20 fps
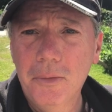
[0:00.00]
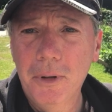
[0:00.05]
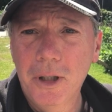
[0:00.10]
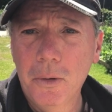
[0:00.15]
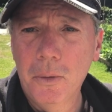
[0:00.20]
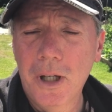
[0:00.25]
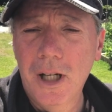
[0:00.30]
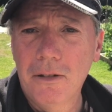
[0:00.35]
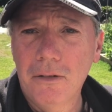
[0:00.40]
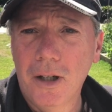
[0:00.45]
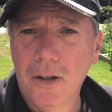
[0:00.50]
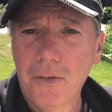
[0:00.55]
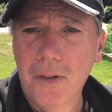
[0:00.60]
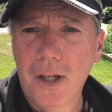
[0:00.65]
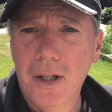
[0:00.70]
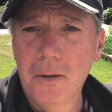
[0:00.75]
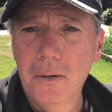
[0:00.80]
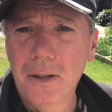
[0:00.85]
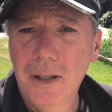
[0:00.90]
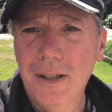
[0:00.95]
aware of
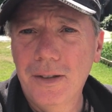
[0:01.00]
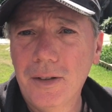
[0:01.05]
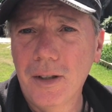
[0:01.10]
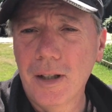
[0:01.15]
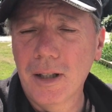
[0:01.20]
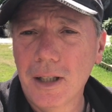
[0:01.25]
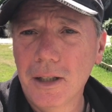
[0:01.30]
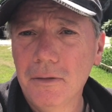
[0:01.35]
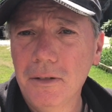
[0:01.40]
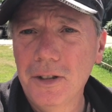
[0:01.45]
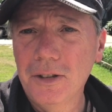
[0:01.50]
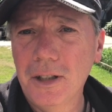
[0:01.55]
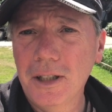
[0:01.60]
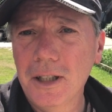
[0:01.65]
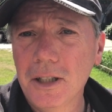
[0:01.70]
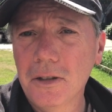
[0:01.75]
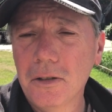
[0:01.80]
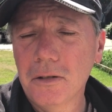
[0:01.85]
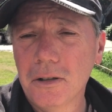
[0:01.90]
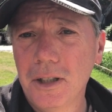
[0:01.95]
though is that there is an
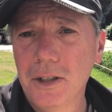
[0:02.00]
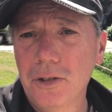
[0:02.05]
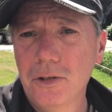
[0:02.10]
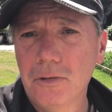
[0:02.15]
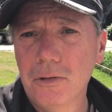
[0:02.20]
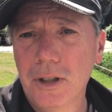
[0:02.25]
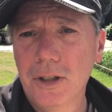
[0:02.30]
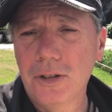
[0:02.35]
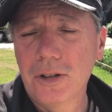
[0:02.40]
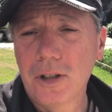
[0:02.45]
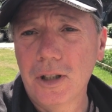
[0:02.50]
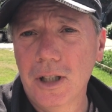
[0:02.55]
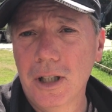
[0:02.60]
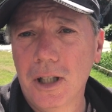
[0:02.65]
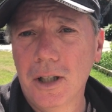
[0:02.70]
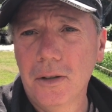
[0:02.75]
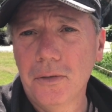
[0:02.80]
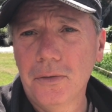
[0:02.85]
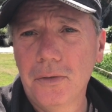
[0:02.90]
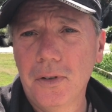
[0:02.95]
increased risk
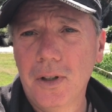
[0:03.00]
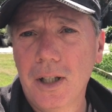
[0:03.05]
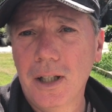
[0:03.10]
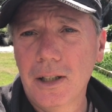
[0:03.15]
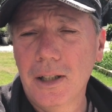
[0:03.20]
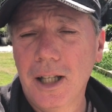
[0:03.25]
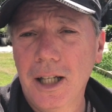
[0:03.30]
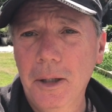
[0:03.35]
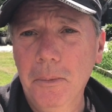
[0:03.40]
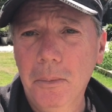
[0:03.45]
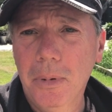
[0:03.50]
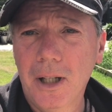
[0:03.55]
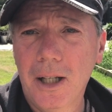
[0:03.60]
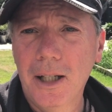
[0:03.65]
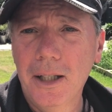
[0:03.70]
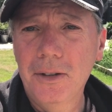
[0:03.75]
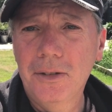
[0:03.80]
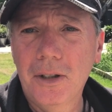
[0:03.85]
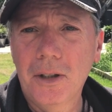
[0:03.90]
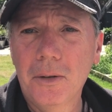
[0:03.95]
of late
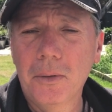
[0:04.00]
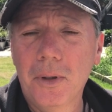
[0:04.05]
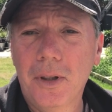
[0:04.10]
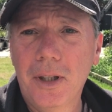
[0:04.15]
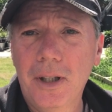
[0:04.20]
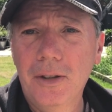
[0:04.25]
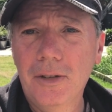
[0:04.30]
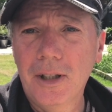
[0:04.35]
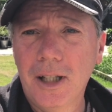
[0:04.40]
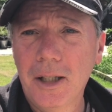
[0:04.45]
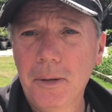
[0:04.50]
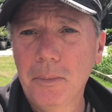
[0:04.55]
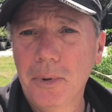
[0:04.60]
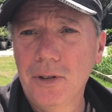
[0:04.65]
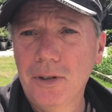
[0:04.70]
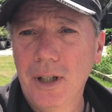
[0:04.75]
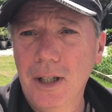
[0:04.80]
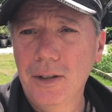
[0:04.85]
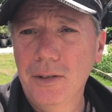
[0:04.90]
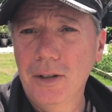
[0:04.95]
blight with these late
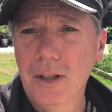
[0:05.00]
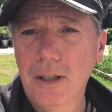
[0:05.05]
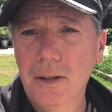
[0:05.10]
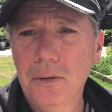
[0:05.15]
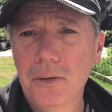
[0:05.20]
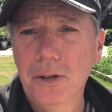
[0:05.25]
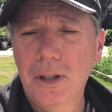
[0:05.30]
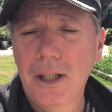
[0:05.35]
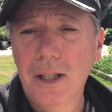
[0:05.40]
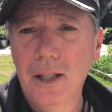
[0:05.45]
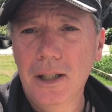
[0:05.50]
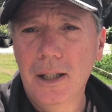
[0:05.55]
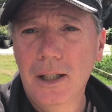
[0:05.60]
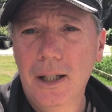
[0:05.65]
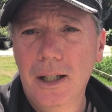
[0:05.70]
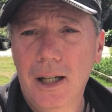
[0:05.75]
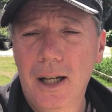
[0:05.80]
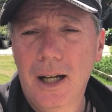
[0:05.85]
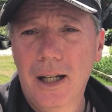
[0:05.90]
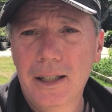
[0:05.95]
potatoes,
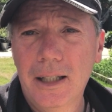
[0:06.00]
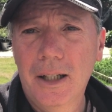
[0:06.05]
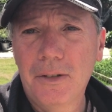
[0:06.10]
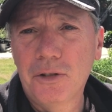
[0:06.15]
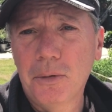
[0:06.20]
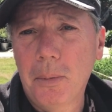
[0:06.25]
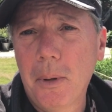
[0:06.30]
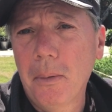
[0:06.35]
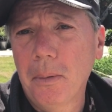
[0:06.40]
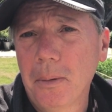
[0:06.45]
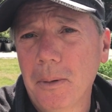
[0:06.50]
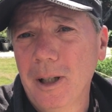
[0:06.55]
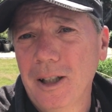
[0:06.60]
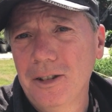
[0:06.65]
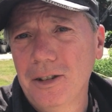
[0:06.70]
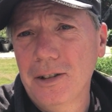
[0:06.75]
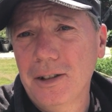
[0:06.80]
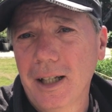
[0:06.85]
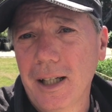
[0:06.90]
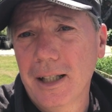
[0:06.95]
and you have to be prepared
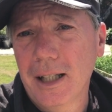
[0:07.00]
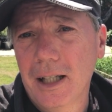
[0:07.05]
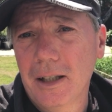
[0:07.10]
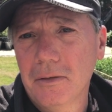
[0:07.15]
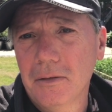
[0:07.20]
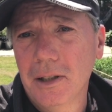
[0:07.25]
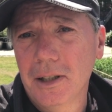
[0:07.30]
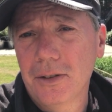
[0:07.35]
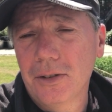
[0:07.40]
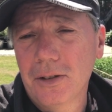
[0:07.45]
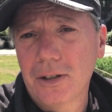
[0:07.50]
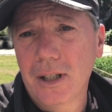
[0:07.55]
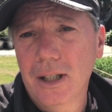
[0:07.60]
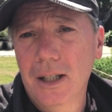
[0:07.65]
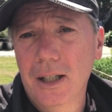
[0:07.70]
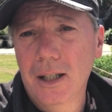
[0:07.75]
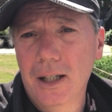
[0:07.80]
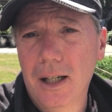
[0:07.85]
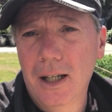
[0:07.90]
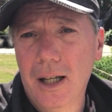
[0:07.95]
to take that risk.
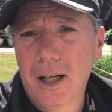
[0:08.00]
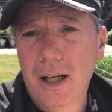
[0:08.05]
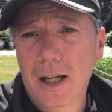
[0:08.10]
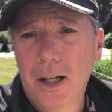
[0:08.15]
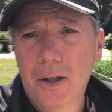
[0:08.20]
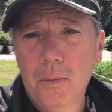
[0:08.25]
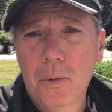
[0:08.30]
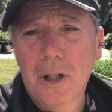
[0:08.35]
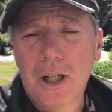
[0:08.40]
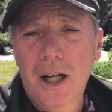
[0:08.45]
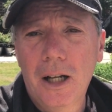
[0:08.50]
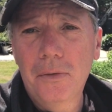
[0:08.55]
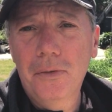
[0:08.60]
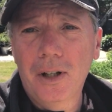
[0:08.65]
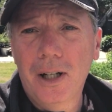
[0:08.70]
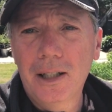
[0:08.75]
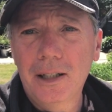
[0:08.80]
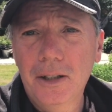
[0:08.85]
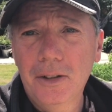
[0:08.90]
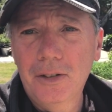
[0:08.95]
What I
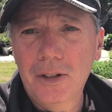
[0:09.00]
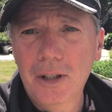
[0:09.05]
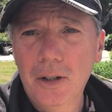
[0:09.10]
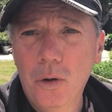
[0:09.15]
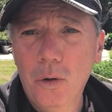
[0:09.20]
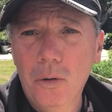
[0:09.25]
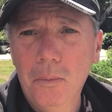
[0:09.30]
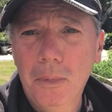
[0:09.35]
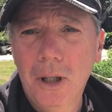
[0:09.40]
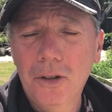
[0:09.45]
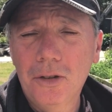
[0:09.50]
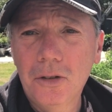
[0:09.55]
find is that almost